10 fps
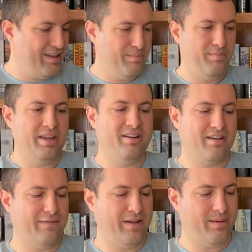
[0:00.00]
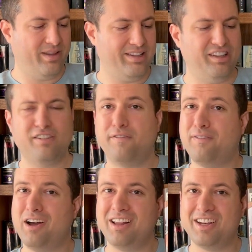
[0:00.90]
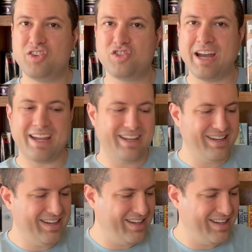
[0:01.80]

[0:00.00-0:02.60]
Peter F. Hamilton's Fallen Dragon.